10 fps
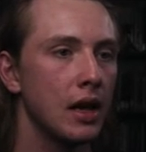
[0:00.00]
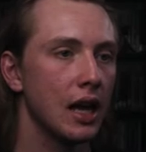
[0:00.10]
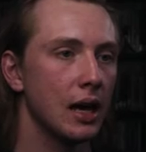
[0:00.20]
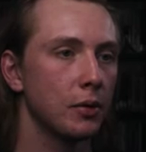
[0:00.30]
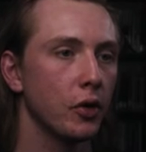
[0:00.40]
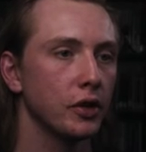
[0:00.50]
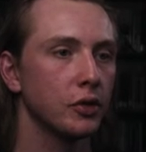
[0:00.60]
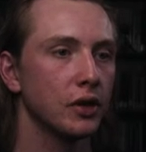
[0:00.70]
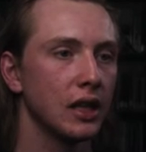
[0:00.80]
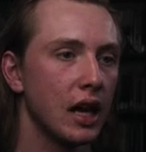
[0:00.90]
and I'm going
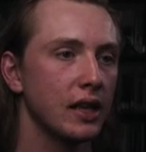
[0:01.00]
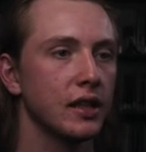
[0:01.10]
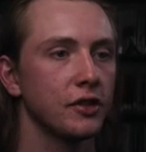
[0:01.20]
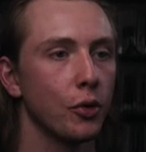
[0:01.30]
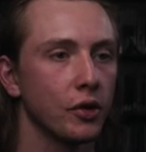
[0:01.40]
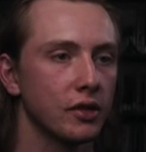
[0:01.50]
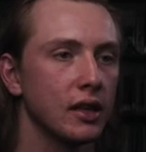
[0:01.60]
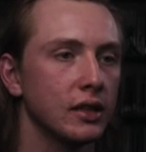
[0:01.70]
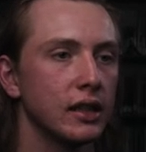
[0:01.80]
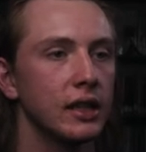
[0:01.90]
to align this
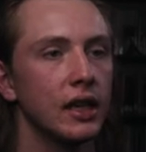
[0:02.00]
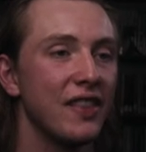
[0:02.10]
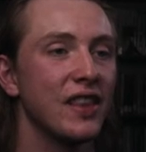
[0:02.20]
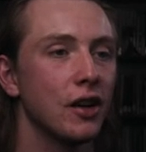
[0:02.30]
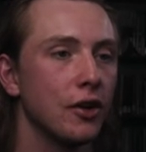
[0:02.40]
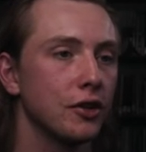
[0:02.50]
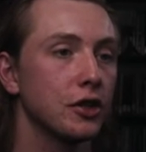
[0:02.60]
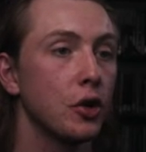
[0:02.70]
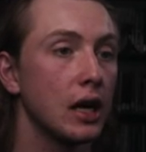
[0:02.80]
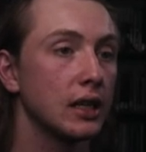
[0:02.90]
horizontally, and then
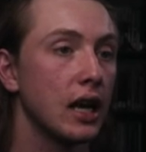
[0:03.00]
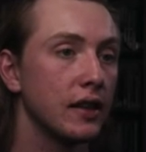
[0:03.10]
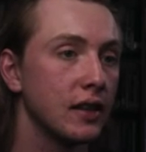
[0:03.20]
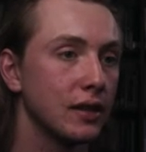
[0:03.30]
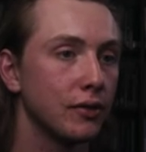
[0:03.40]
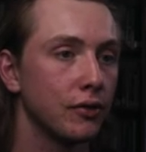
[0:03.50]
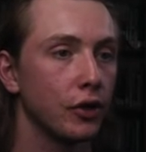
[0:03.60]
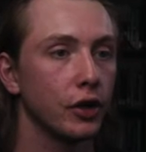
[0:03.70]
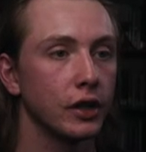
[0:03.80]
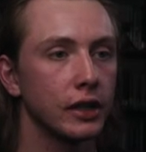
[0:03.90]
also align this
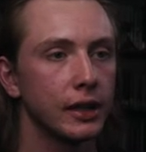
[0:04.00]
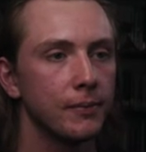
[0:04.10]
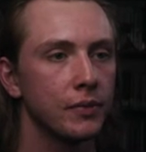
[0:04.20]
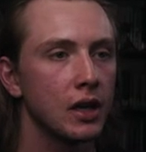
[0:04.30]
vertically.